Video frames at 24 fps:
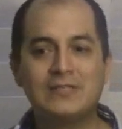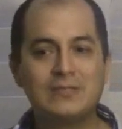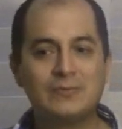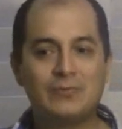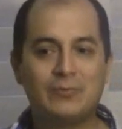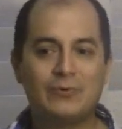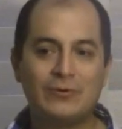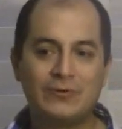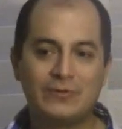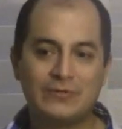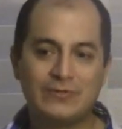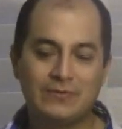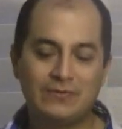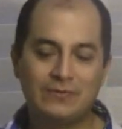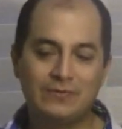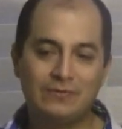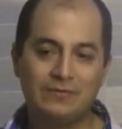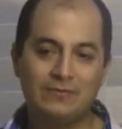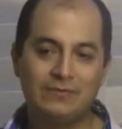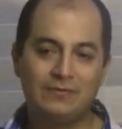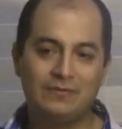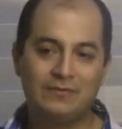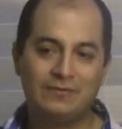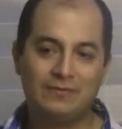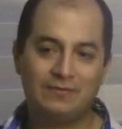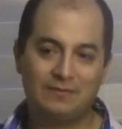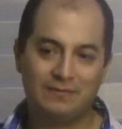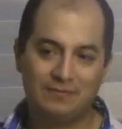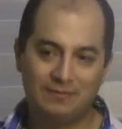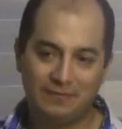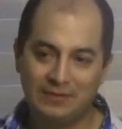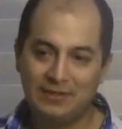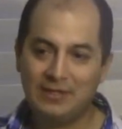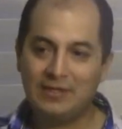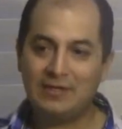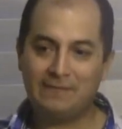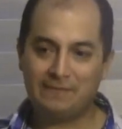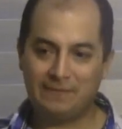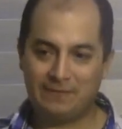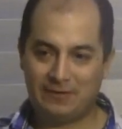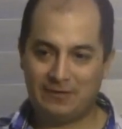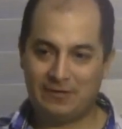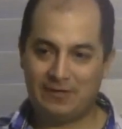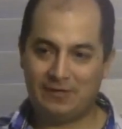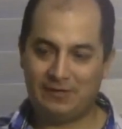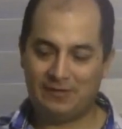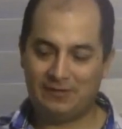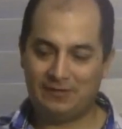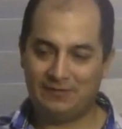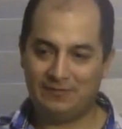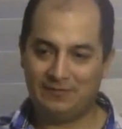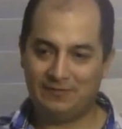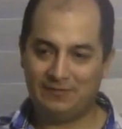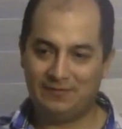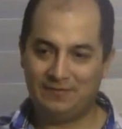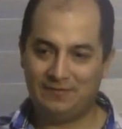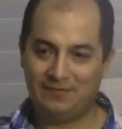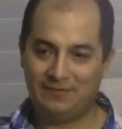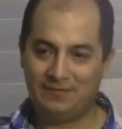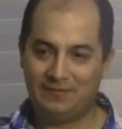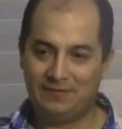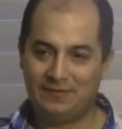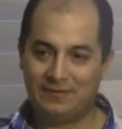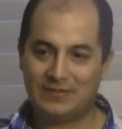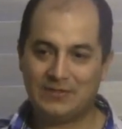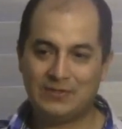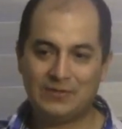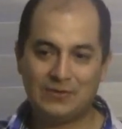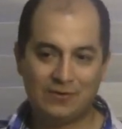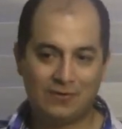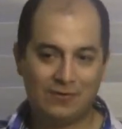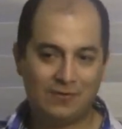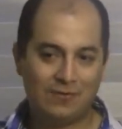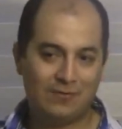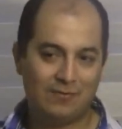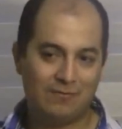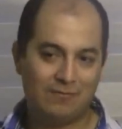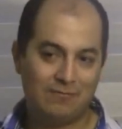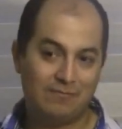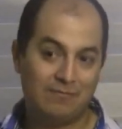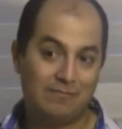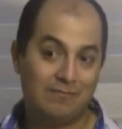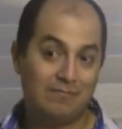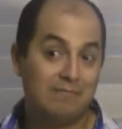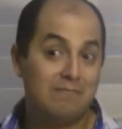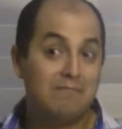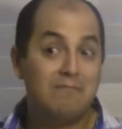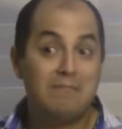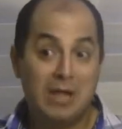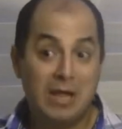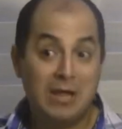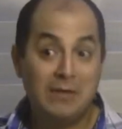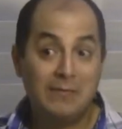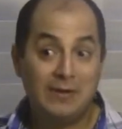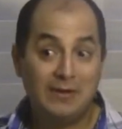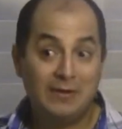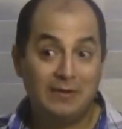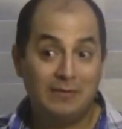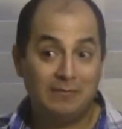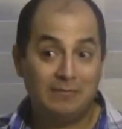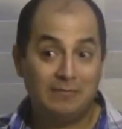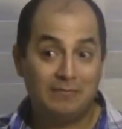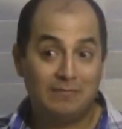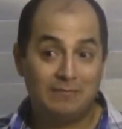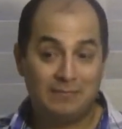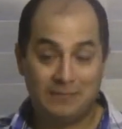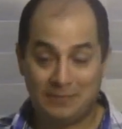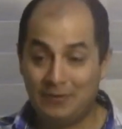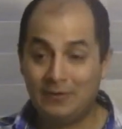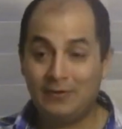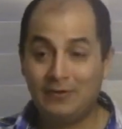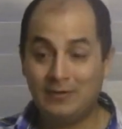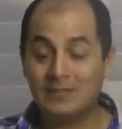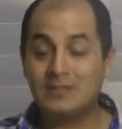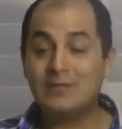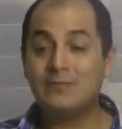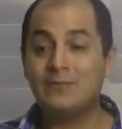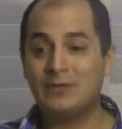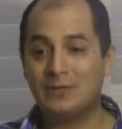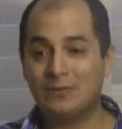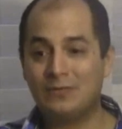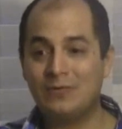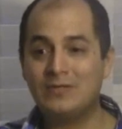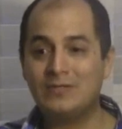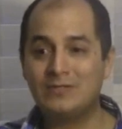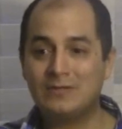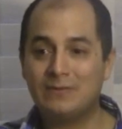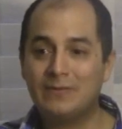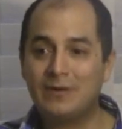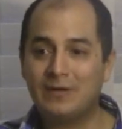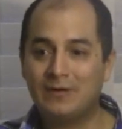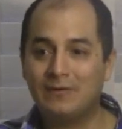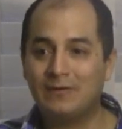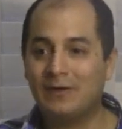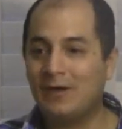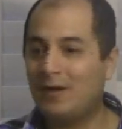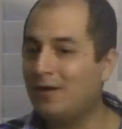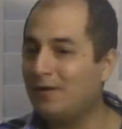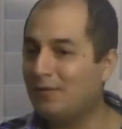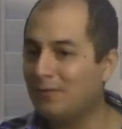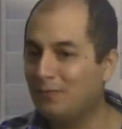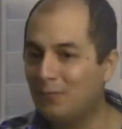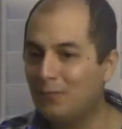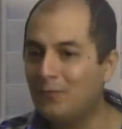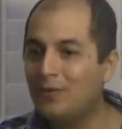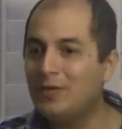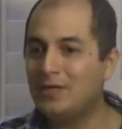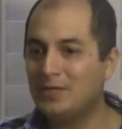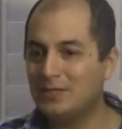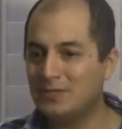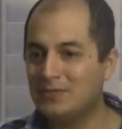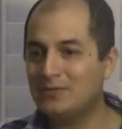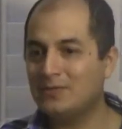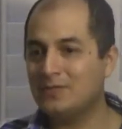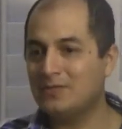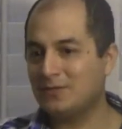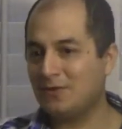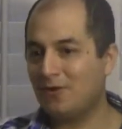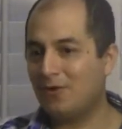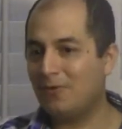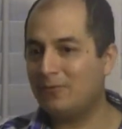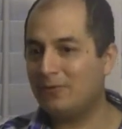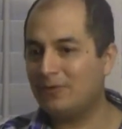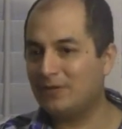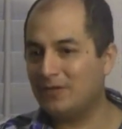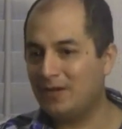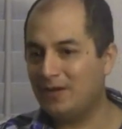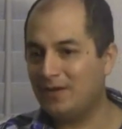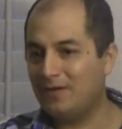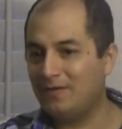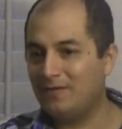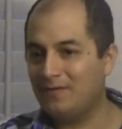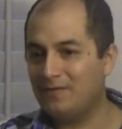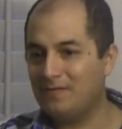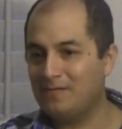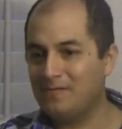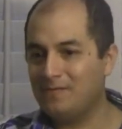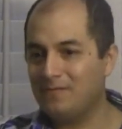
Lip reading: this person did it for her. So maybe there is a big question mark, and we need to discover that.